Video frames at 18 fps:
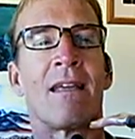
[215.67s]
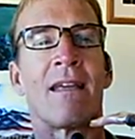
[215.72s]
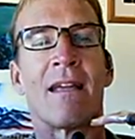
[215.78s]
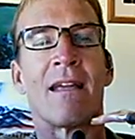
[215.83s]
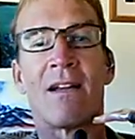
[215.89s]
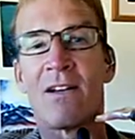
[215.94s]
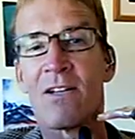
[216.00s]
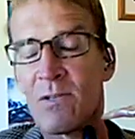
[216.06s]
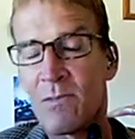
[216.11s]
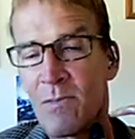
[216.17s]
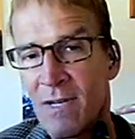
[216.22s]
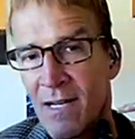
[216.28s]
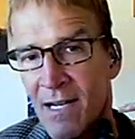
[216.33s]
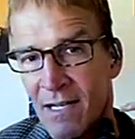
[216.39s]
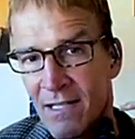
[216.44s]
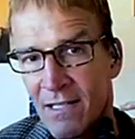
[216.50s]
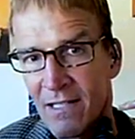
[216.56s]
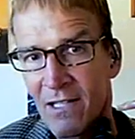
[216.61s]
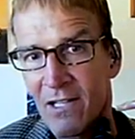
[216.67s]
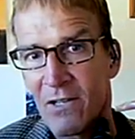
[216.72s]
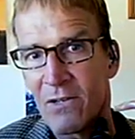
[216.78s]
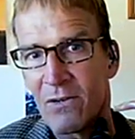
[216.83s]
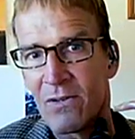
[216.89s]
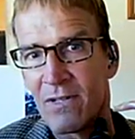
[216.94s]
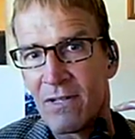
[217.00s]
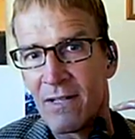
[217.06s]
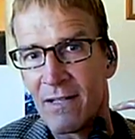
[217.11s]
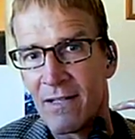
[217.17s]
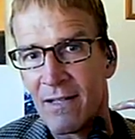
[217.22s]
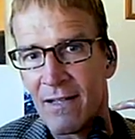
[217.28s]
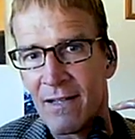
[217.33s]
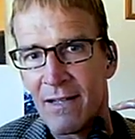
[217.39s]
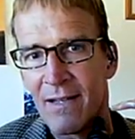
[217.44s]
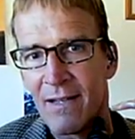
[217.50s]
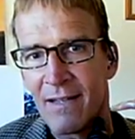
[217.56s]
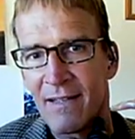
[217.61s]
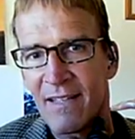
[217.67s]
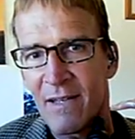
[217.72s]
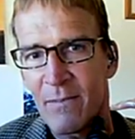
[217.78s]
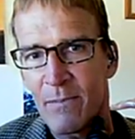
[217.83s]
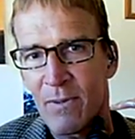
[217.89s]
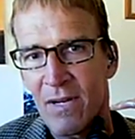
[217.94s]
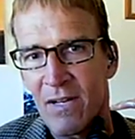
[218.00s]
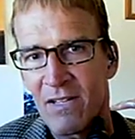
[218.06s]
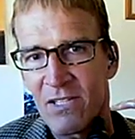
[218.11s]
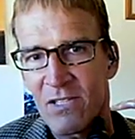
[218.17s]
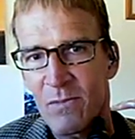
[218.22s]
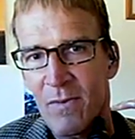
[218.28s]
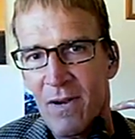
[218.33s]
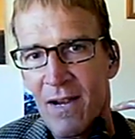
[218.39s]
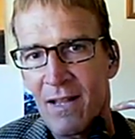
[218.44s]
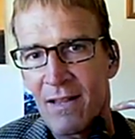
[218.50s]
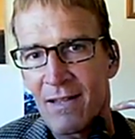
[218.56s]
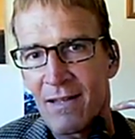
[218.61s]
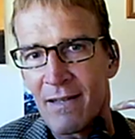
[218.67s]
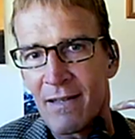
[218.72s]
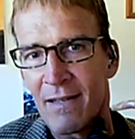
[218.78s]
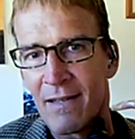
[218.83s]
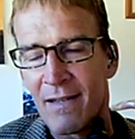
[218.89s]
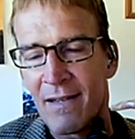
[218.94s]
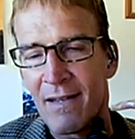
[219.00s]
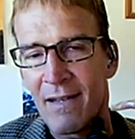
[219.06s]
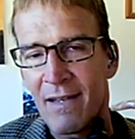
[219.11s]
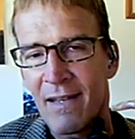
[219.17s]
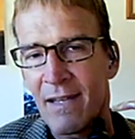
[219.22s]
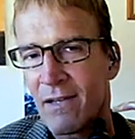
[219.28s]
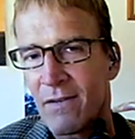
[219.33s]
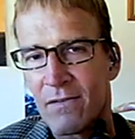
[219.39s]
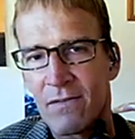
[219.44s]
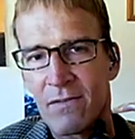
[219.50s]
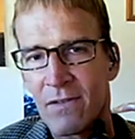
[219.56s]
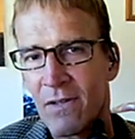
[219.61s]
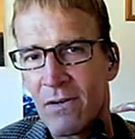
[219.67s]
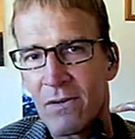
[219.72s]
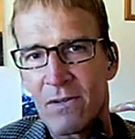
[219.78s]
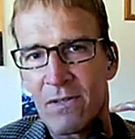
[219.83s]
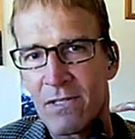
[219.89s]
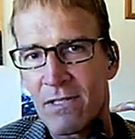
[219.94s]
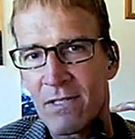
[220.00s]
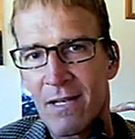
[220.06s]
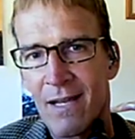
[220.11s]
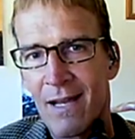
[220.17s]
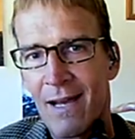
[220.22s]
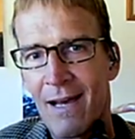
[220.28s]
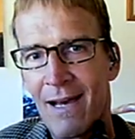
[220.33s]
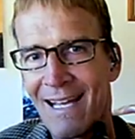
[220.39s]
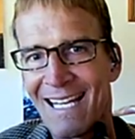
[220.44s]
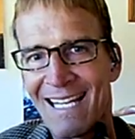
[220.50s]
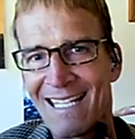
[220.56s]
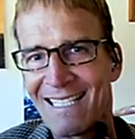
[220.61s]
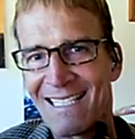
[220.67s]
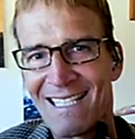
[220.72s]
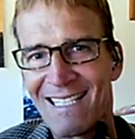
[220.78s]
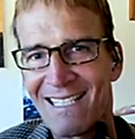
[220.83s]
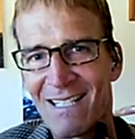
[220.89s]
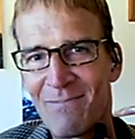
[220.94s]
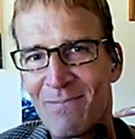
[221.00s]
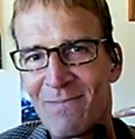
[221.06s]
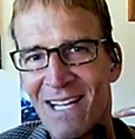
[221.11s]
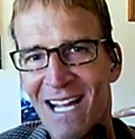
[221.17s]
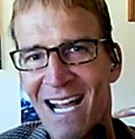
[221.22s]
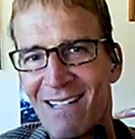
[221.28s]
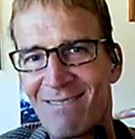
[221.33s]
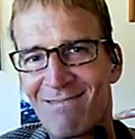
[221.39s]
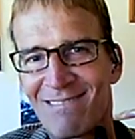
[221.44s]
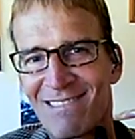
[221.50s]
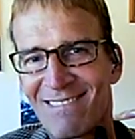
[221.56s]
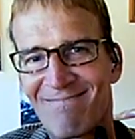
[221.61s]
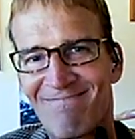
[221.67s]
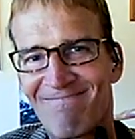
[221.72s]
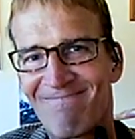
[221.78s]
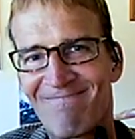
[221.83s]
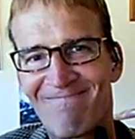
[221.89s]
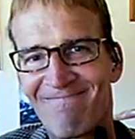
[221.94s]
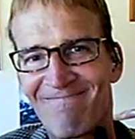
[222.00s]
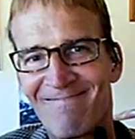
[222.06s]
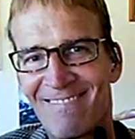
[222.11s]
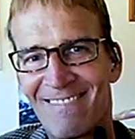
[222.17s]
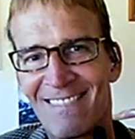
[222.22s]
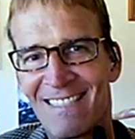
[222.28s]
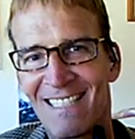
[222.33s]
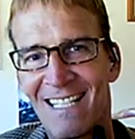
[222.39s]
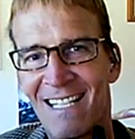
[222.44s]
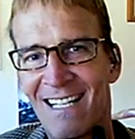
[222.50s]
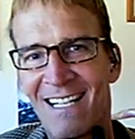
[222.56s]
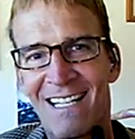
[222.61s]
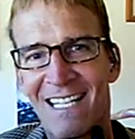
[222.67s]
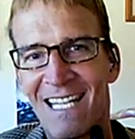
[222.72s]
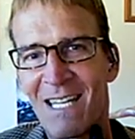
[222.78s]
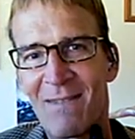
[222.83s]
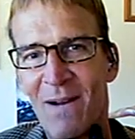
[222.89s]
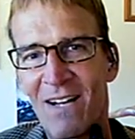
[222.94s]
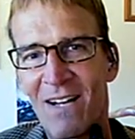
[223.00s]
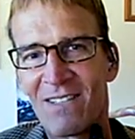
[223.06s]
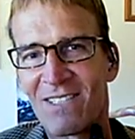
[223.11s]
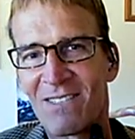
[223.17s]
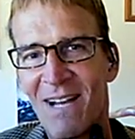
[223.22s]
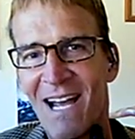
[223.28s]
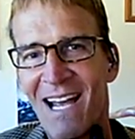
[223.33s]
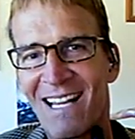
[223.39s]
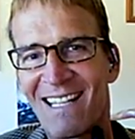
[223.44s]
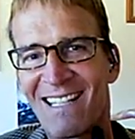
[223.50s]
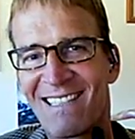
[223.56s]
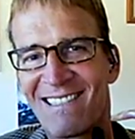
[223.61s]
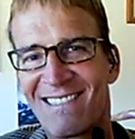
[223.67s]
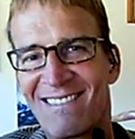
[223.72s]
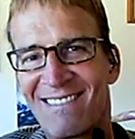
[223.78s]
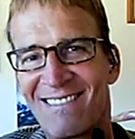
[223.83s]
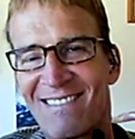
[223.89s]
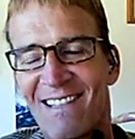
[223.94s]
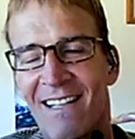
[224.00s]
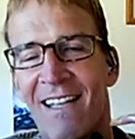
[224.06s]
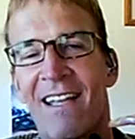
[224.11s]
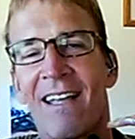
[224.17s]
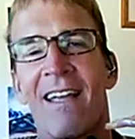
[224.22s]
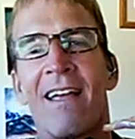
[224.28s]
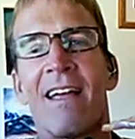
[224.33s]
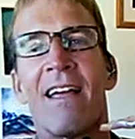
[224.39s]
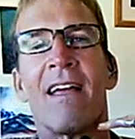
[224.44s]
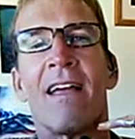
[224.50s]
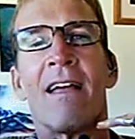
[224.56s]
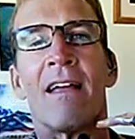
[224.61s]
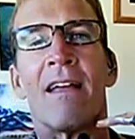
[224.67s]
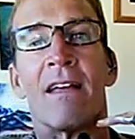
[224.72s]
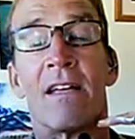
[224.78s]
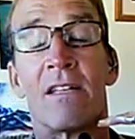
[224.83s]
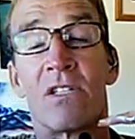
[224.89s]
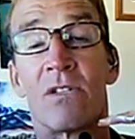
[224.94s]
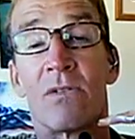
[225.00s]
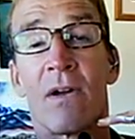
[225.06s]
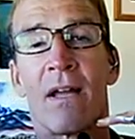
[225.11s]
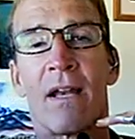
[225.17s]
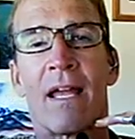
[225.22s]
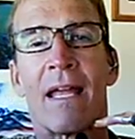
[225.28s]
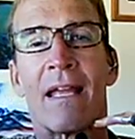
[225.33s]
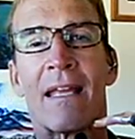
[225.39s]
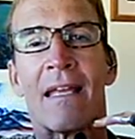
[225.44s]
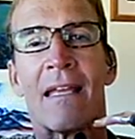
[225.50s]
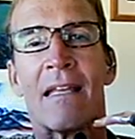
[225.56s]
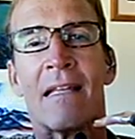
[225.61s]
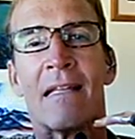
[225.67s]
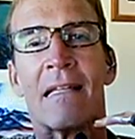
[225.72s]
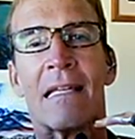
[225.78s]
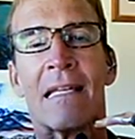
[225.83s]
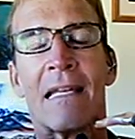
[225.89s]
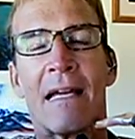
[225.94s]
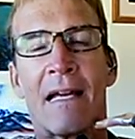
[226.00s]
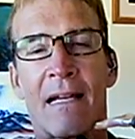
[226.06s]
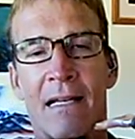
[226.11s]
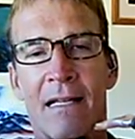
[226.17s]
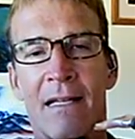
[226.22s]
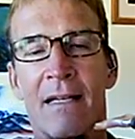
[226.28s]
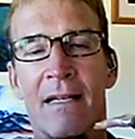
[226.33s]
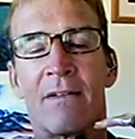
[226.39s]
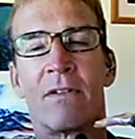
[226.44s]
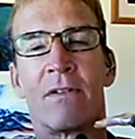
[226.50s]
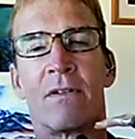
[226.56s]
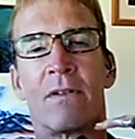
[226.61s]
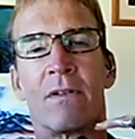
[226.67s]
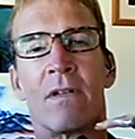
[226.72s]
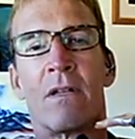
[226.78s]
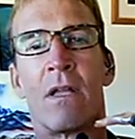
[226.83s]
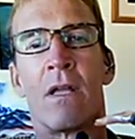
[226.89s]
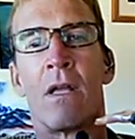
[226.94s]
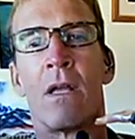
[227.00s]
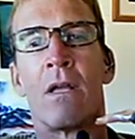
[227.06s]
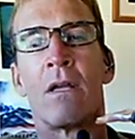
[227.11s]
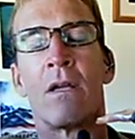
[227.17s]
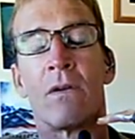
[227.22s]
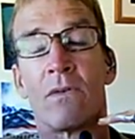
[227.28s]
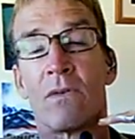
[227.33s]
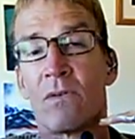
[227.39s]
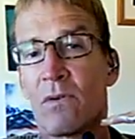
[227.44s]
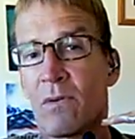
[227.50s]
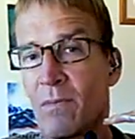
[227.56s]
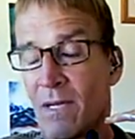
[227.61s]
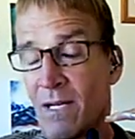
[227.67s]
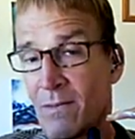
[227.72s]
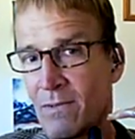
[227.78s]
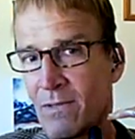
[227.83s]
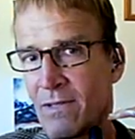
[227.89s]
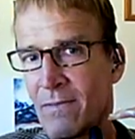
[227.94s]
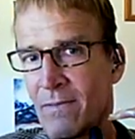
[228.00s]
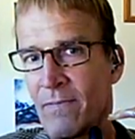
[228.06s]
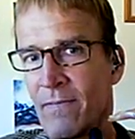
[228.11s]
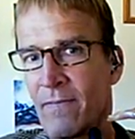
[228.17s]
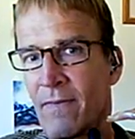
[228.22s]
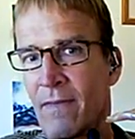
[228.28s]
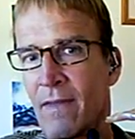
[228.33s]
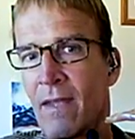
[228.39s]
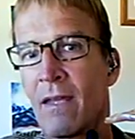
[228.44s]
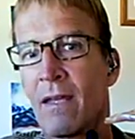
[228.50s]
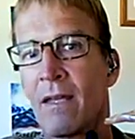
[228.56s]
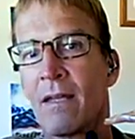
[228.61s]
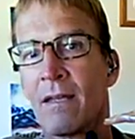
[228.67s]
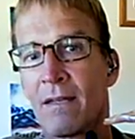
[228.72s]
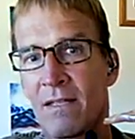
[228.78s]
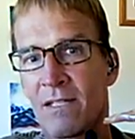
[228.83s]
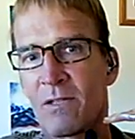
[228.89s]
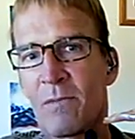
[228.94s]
Here's mine to you. Keep on smiling, even though it's not easy sometimes. Keep on smiling. This is Ron Hagee, 9/11. We remember to